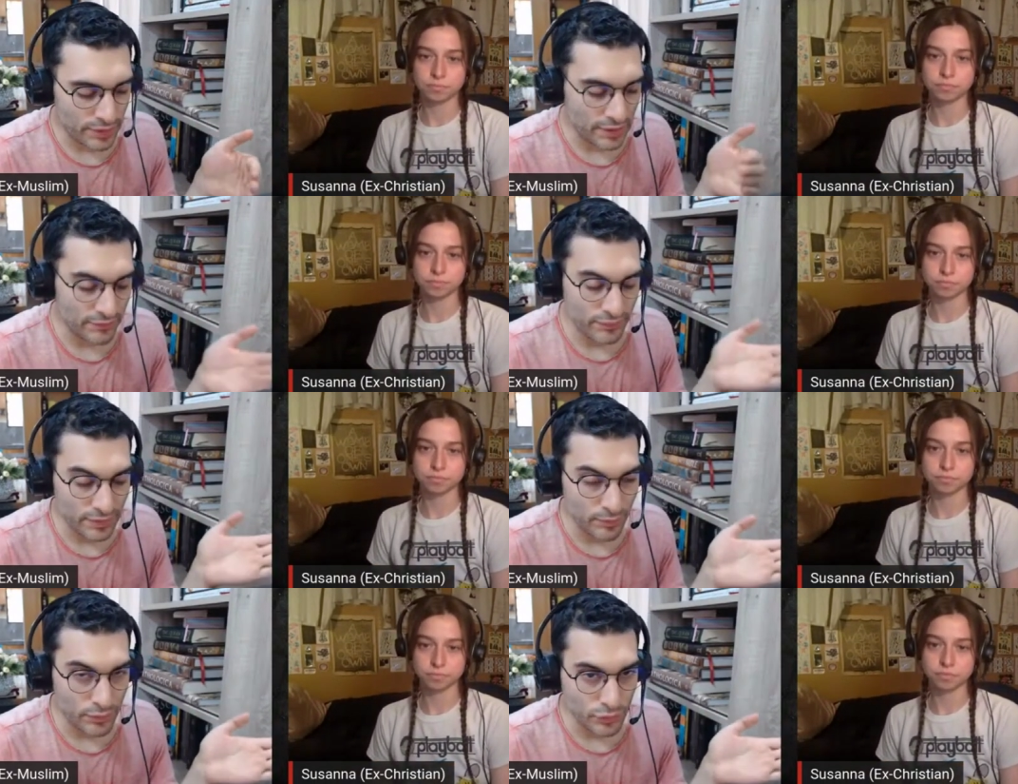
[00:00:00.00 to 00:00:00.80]
Speaker 1: if
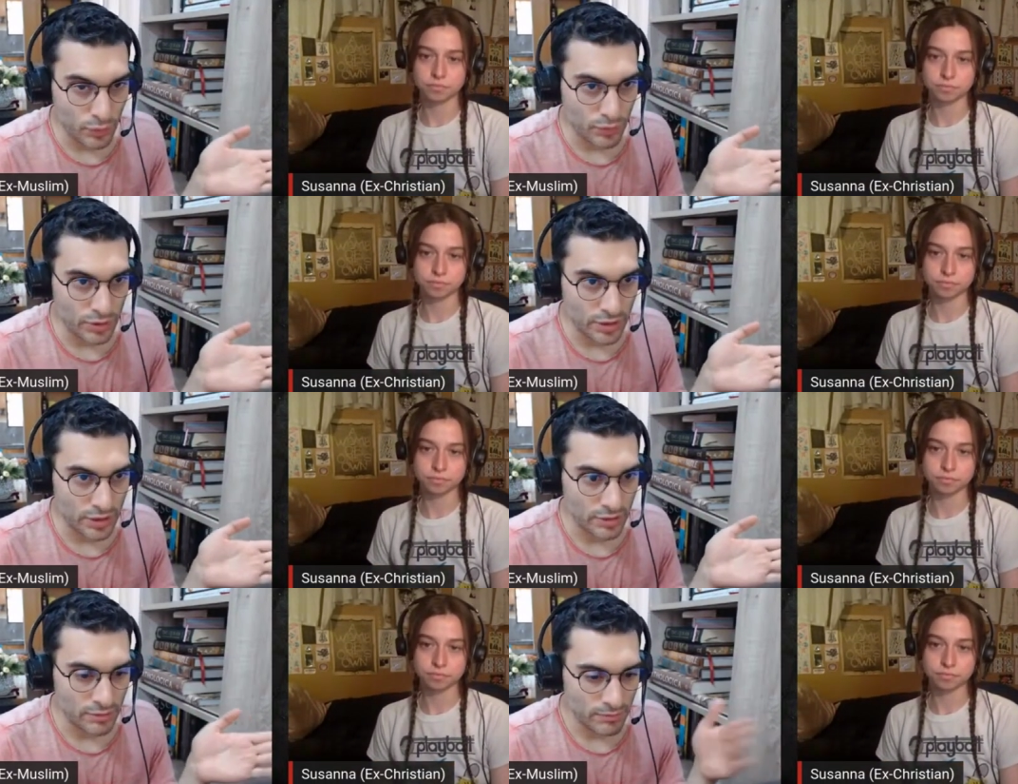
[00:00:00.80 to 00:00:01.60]
it was
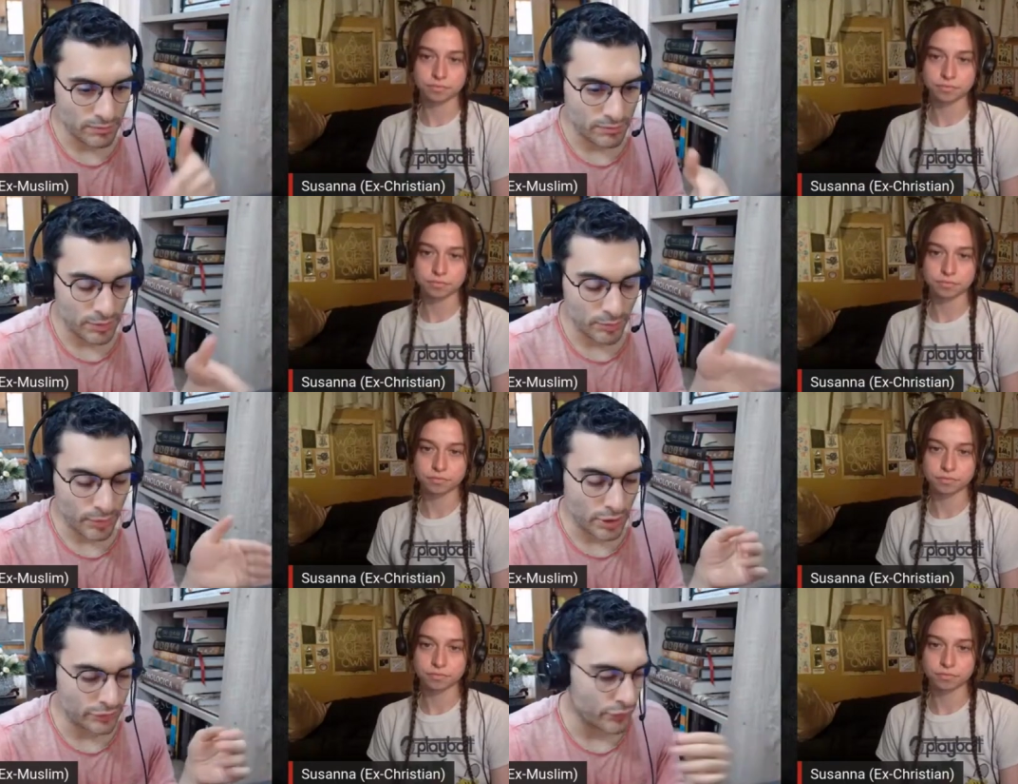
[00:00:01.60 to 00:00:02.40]
only
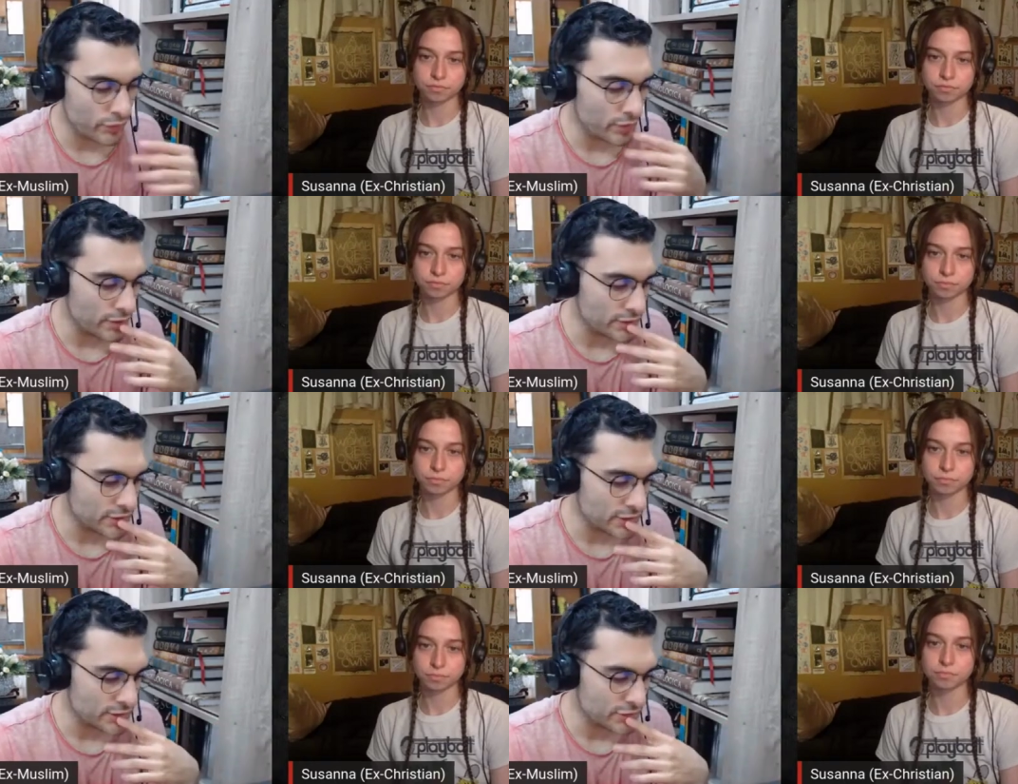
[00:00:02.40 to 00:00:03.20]
because for
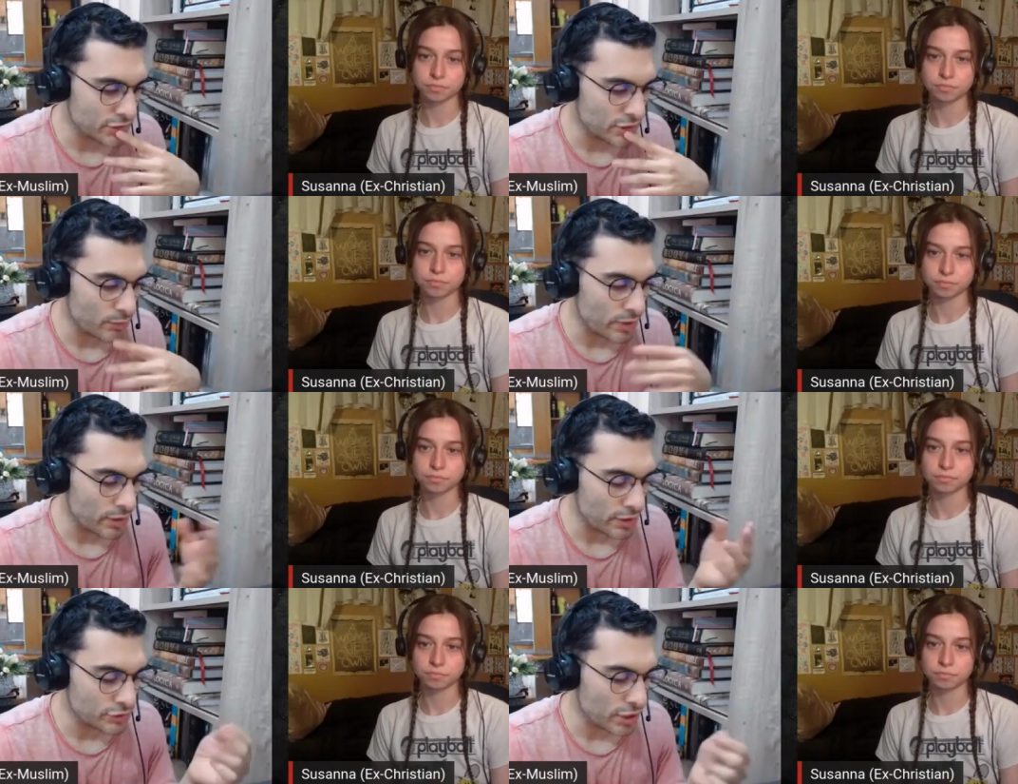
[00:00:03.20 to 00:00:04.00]
religion, this is not the way,
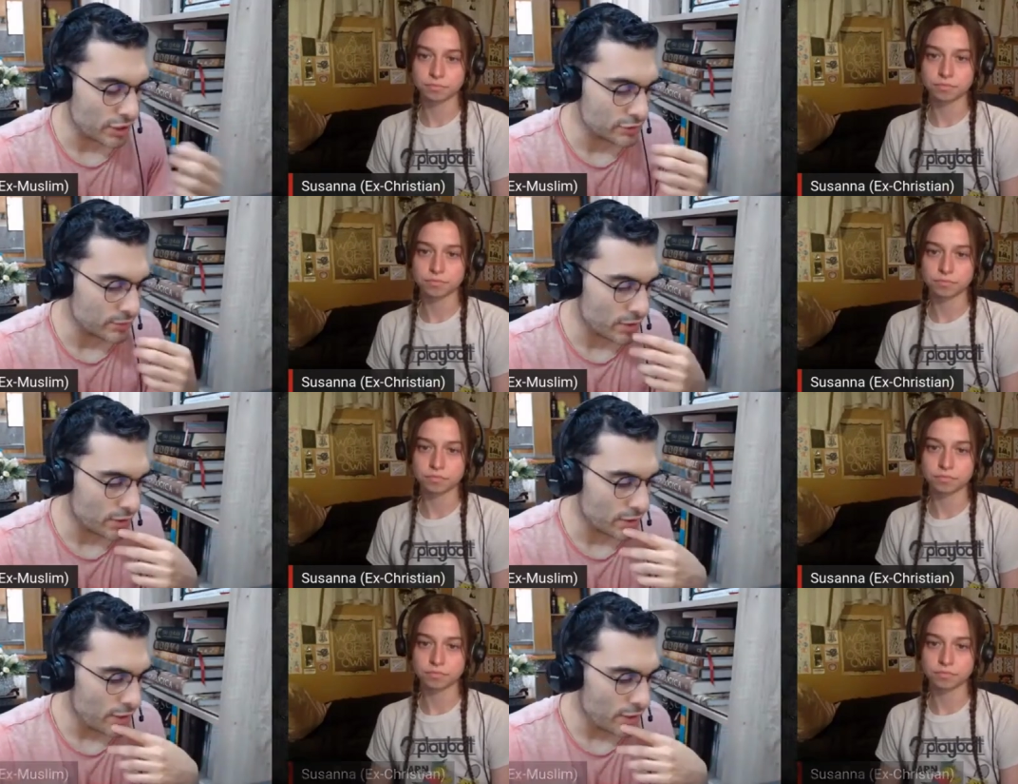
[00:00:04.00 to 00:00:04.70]
like China's method.